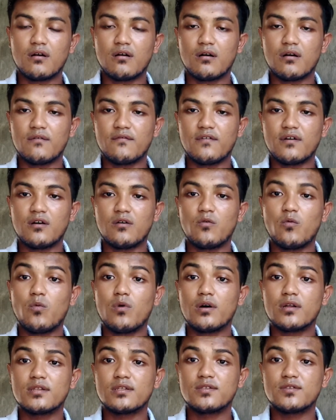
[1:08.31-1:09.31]
of
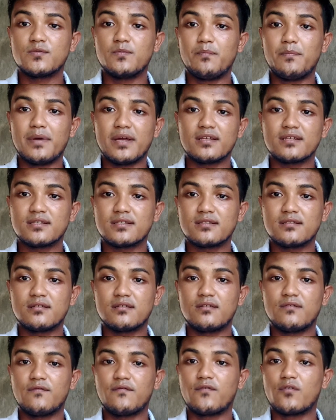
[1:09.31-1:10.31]
what's
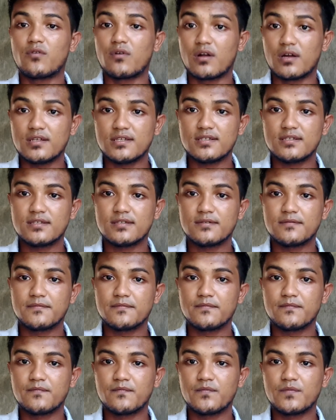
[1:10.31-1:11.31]
best for us